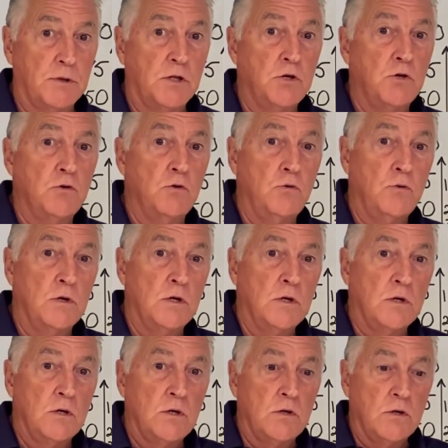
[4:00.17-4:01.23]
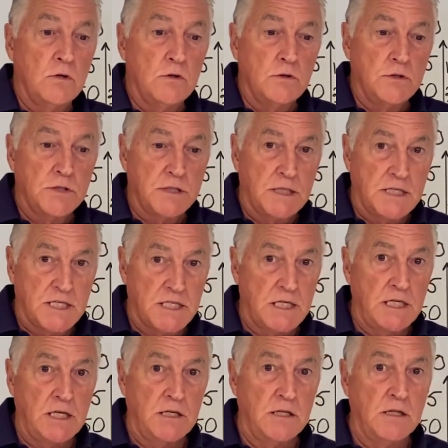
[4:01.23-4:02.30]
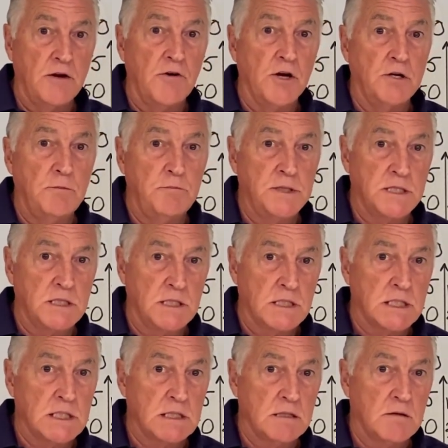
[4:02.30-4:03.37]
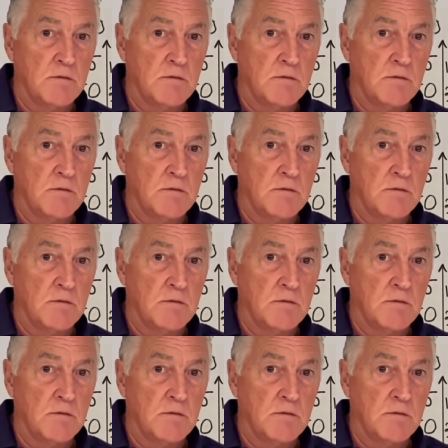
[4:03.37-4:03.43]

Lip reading: who succeeded in their own business